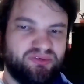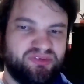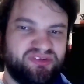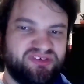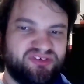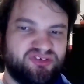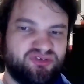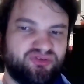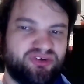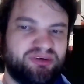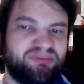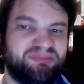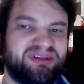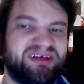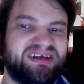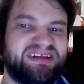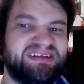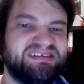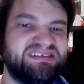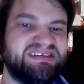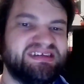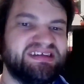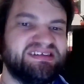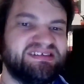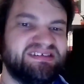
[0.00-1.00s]

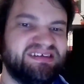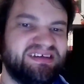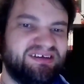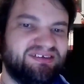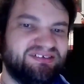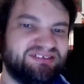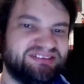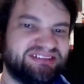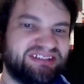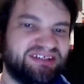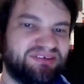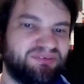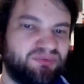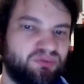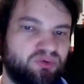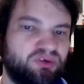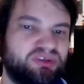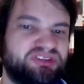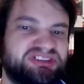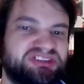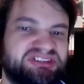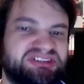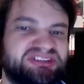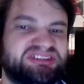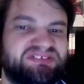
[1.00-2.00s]
streamlined details and
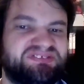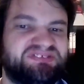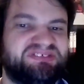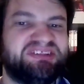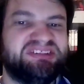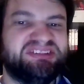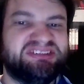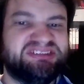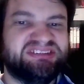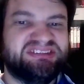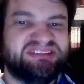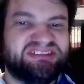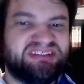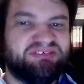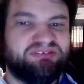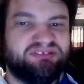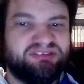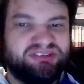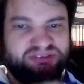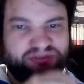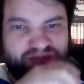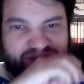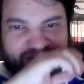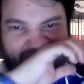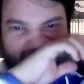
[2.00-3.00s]
origins of these
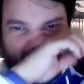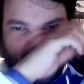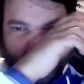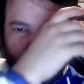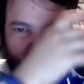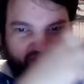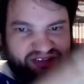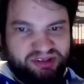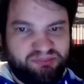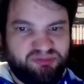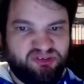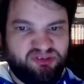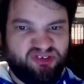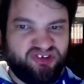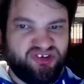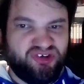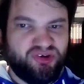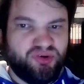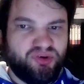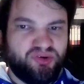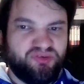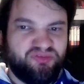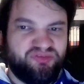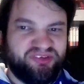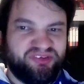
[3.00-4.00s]
discoveries relatively
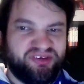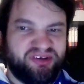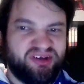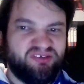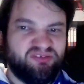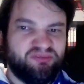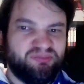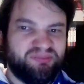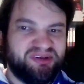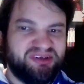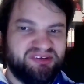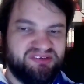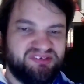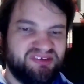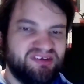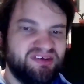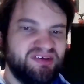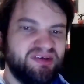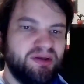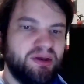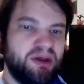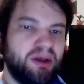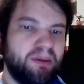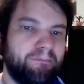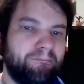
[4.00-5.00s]
obscured from the government.
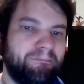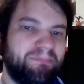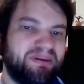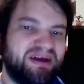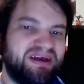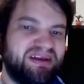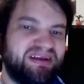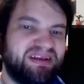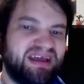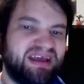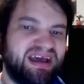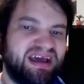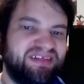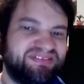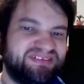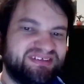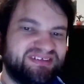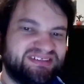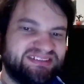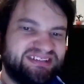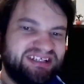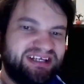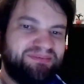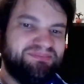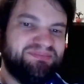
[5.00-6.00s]
But at the
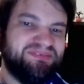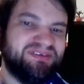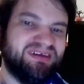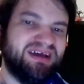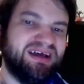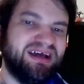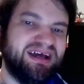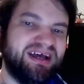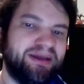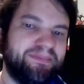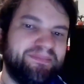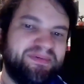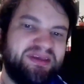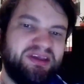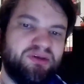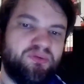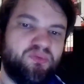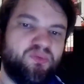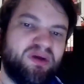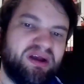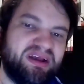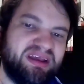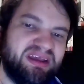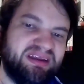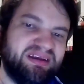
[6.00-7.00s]
same time, he
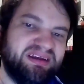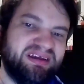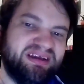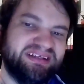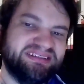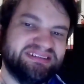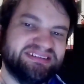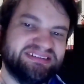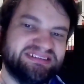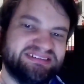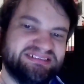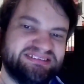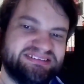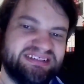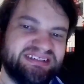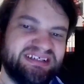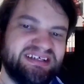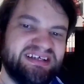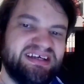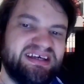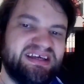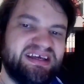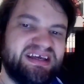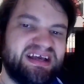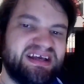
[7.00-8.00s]
recognizes
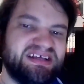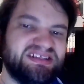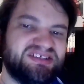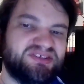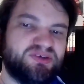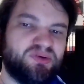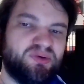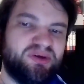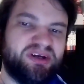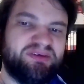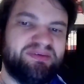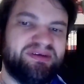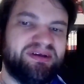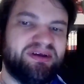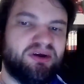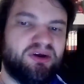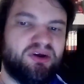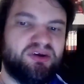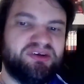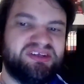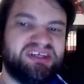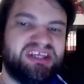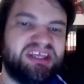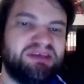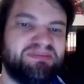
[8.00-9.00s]
it's going to be
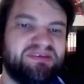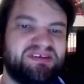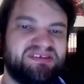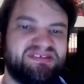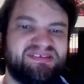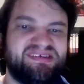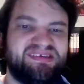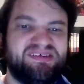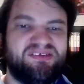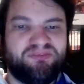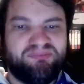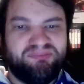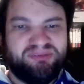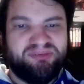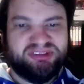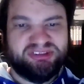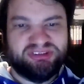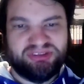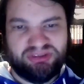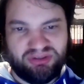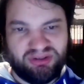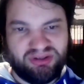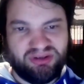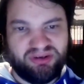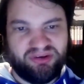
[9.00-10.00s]
hard to keep it a secret
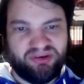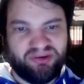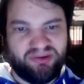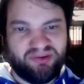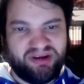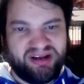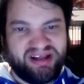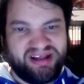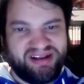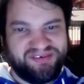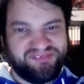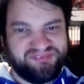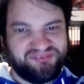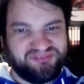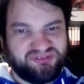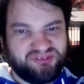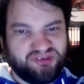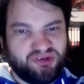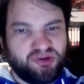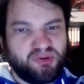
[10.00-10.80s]
much longer. And